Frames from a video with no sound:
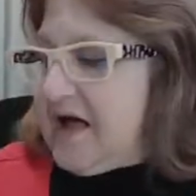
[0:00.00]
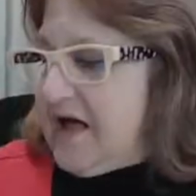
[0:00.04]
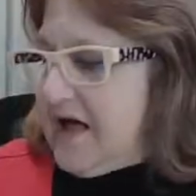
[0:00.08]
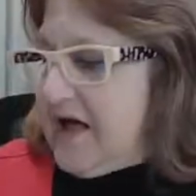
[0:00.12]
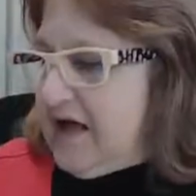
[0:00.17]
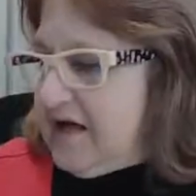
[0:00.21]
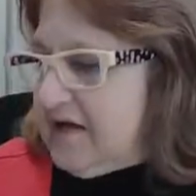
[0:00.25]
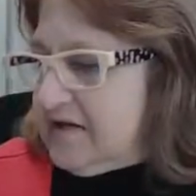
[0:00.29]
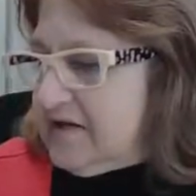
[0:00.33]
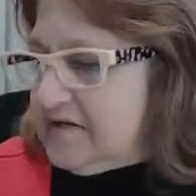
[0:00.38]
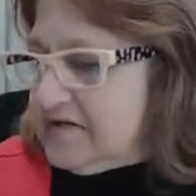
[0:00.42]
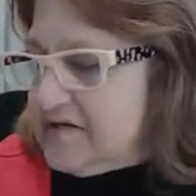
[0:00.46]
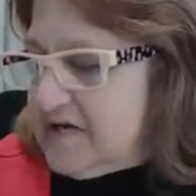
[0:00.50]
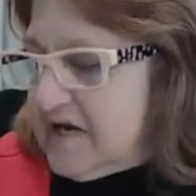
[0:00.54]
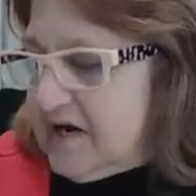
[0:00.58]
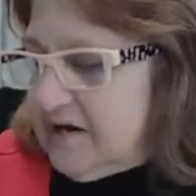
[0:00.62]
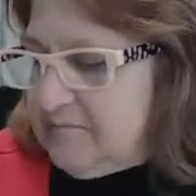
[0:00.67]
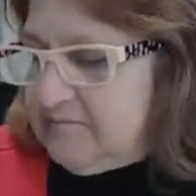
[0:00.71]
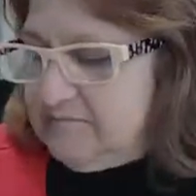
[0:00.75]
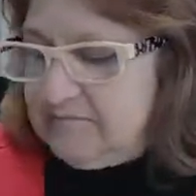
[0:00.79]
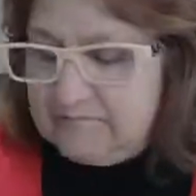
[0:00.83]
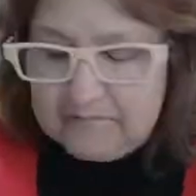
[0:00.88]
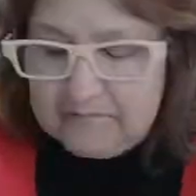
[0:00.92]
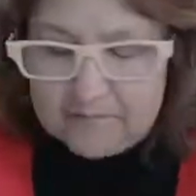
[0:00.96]
And
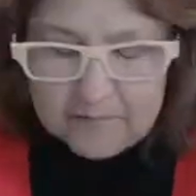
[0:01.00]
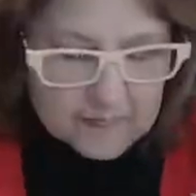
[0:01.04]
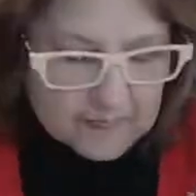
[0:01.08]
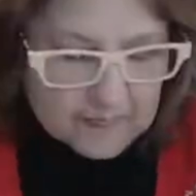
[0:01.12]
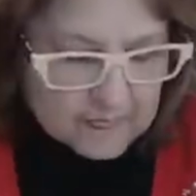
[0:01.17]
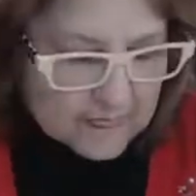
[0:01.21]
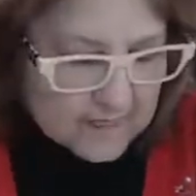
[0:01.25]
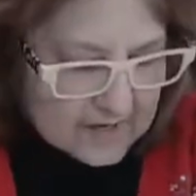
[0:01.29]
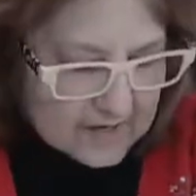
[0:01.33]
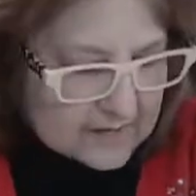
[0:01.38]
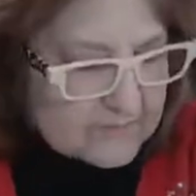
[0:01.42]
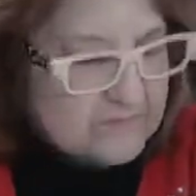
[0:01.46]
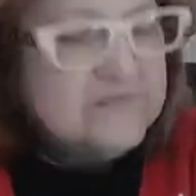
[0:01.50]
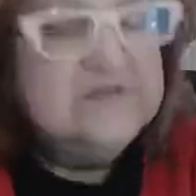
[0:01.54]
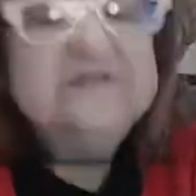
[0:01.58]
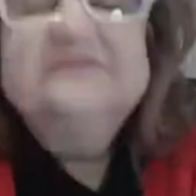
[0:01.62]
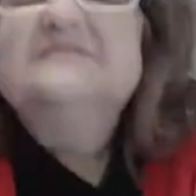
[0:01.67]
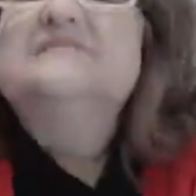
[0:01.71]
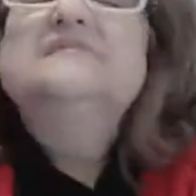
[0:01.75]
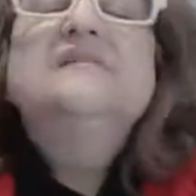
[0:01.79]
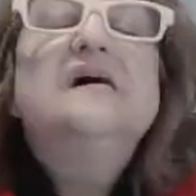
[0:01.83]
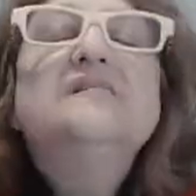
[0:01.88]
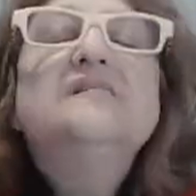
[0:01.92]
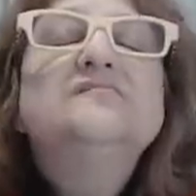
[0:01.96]
I
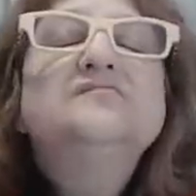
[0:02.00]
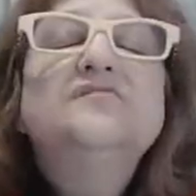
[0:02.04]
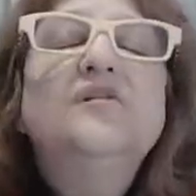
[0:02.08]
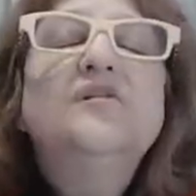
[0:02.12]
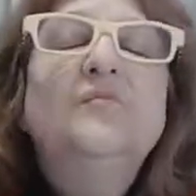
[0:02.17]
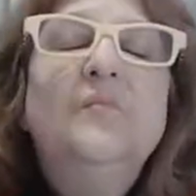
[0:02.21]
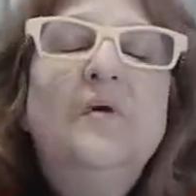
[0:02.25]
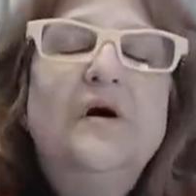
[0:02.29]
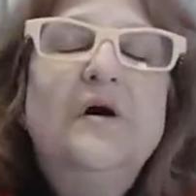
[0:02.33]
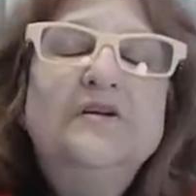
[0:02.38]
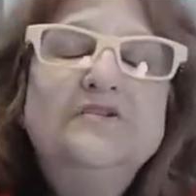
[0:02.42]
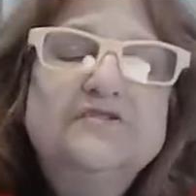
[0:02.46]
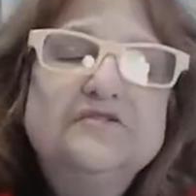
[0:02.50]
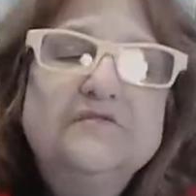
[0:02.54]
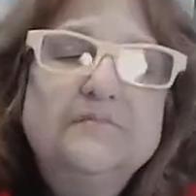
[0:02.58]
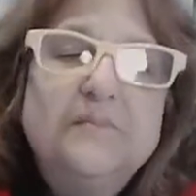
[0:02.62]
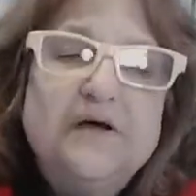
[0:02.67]
missed that so much.